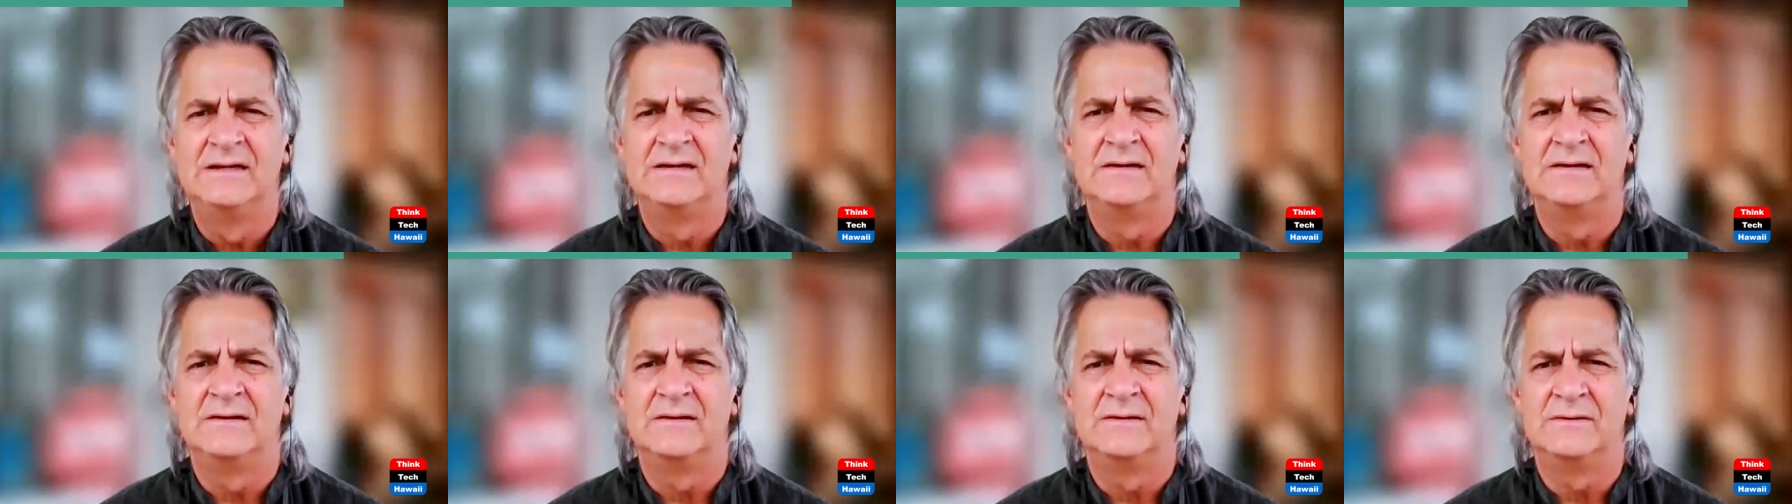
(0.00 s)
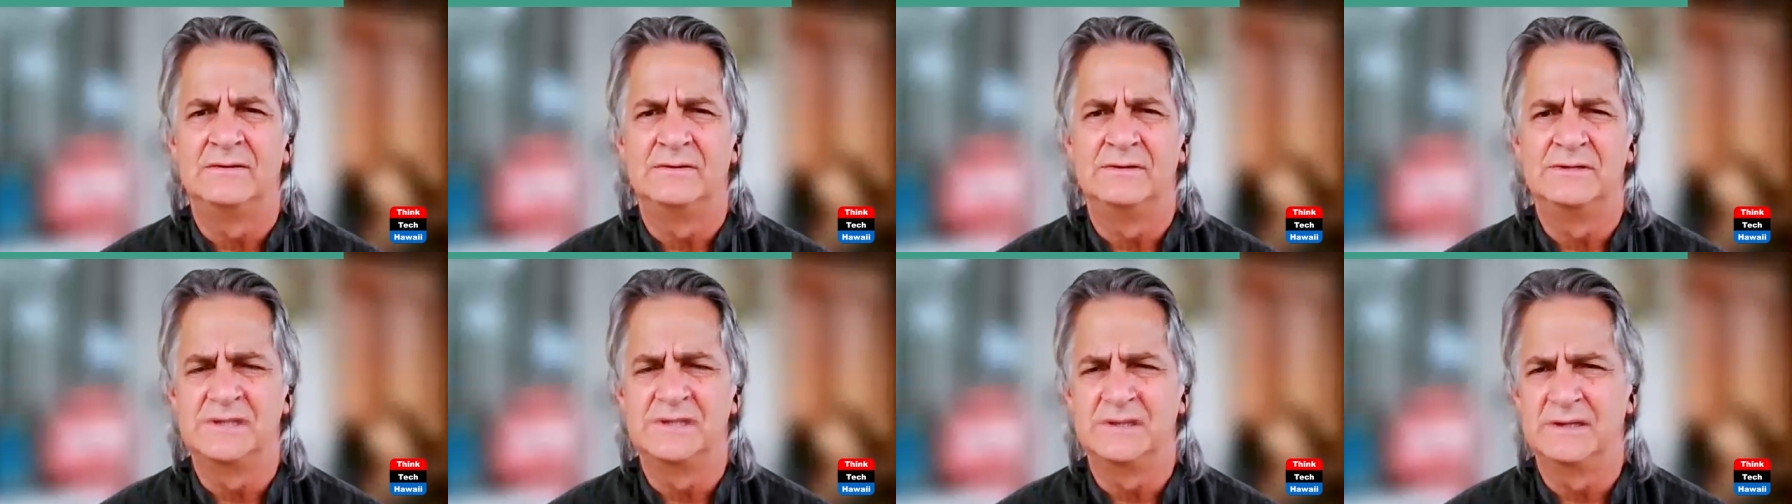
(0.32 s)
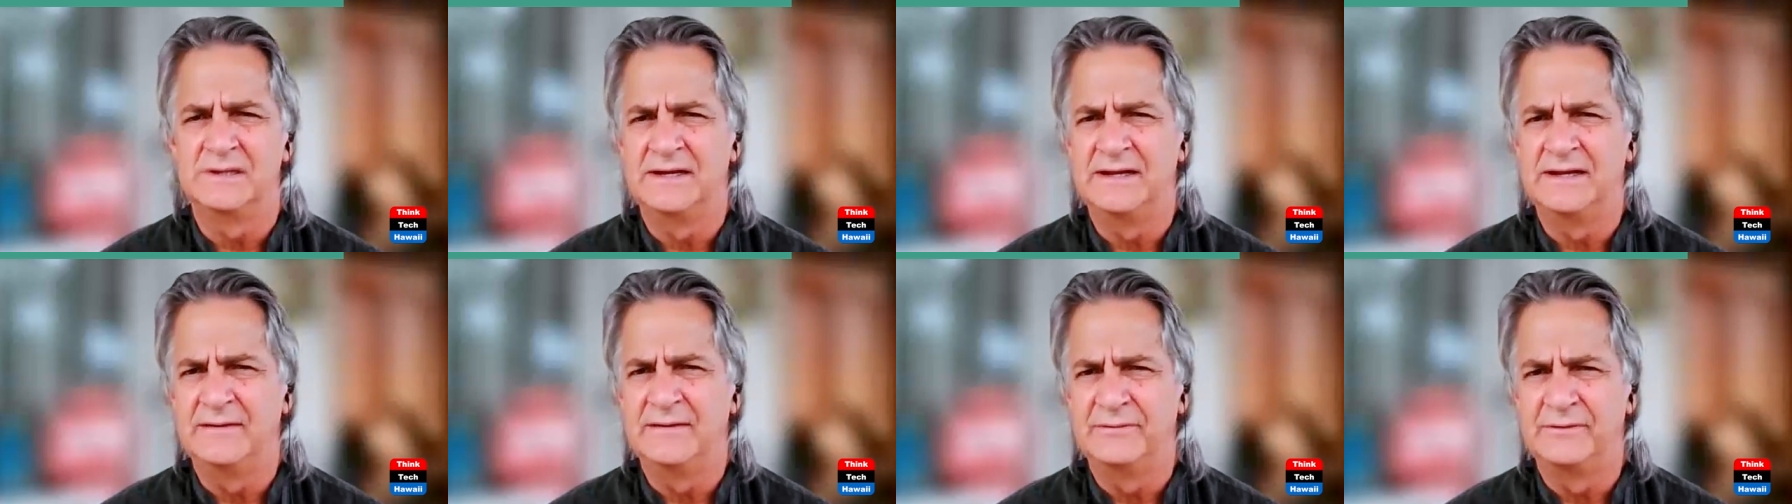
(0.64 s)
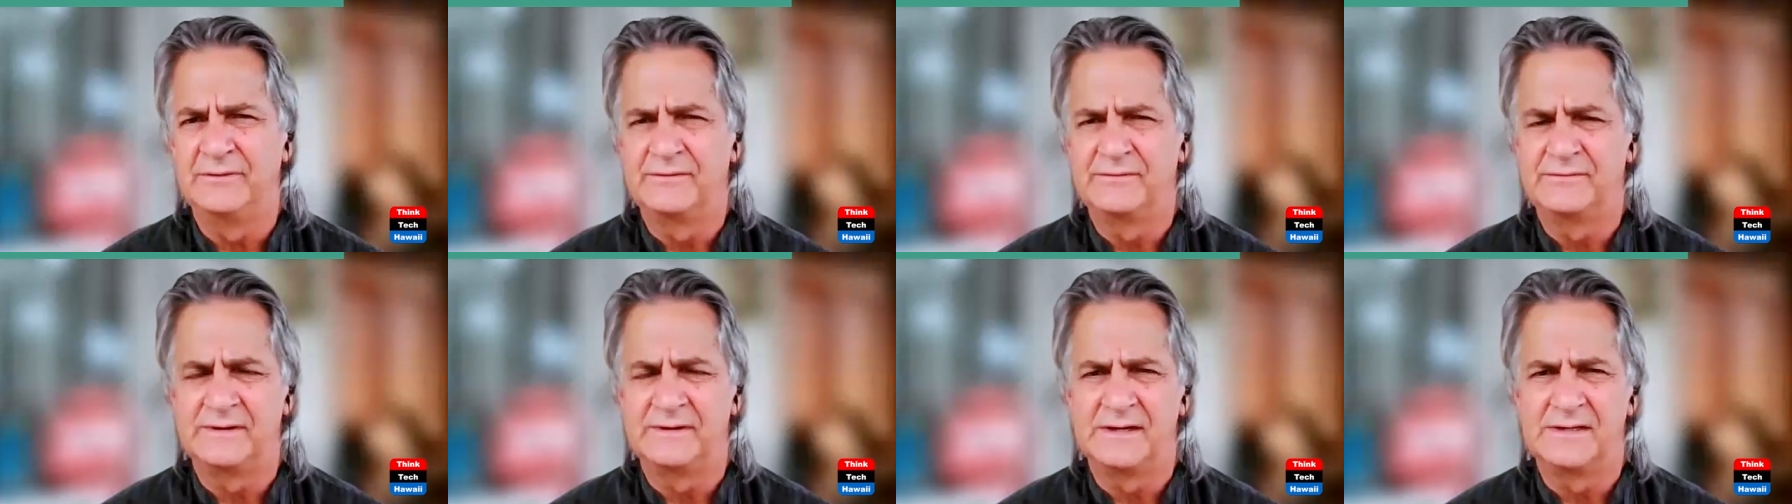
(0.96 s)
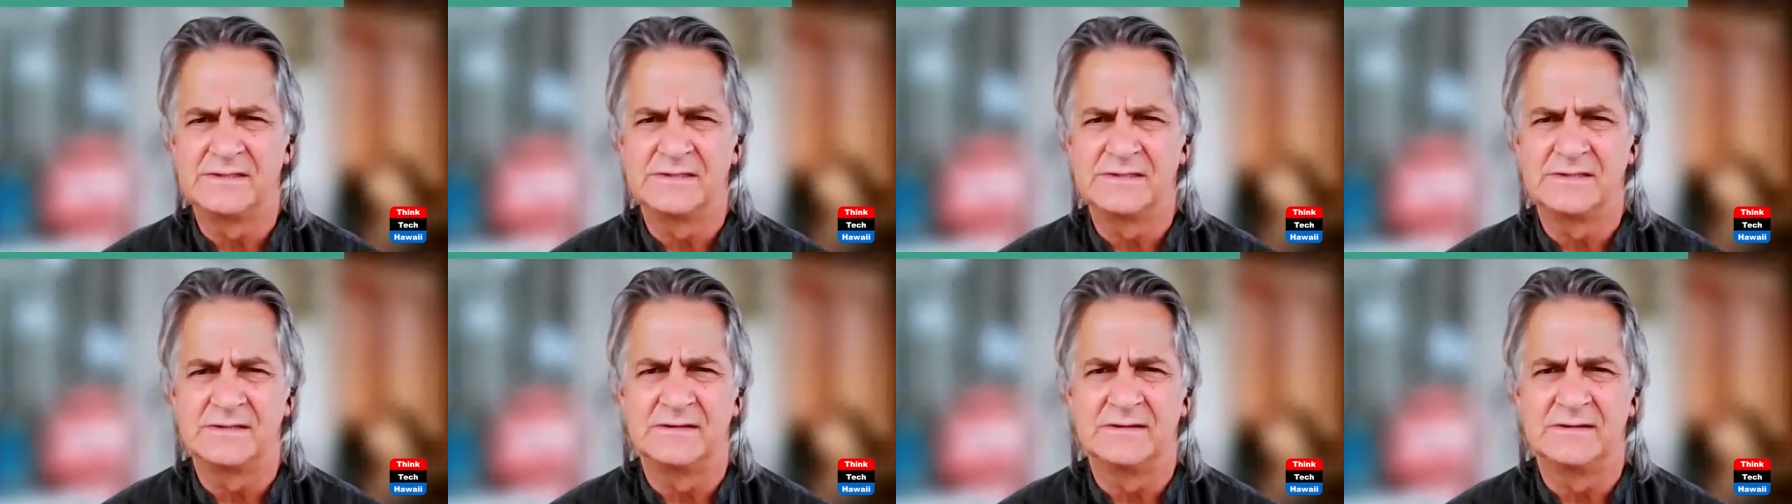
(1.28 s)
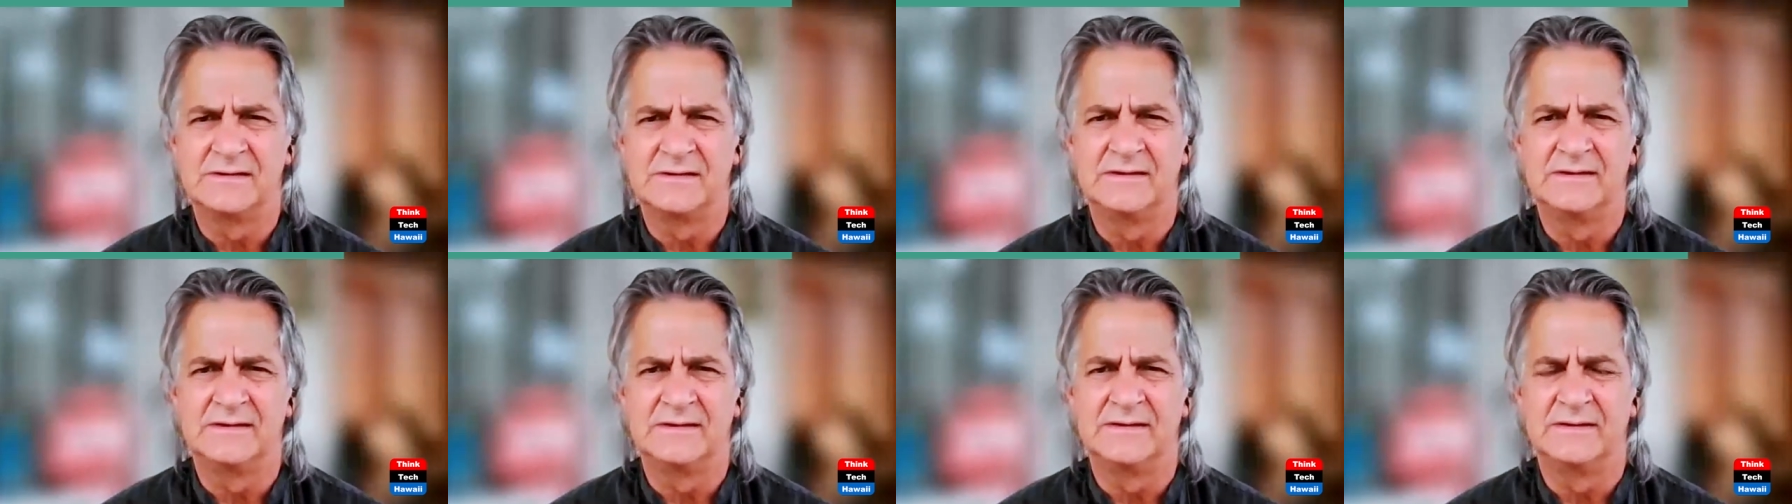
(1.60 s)
uh, utility
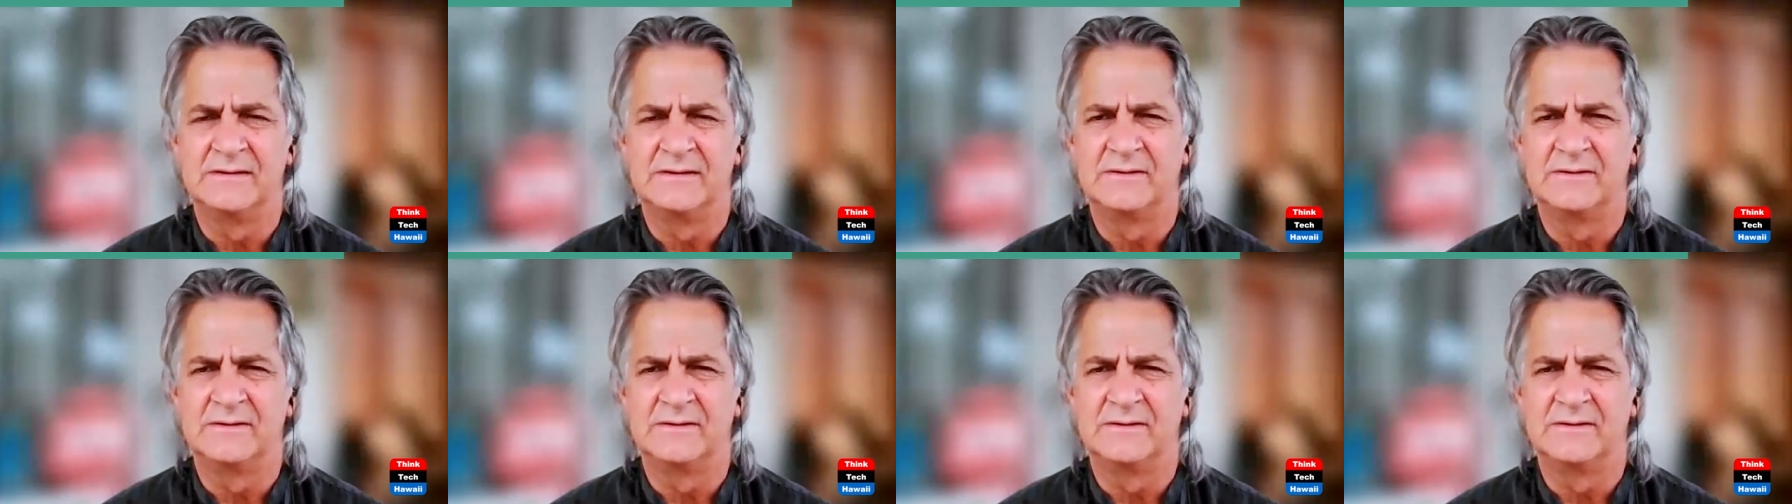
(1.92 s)
infrastructure uh,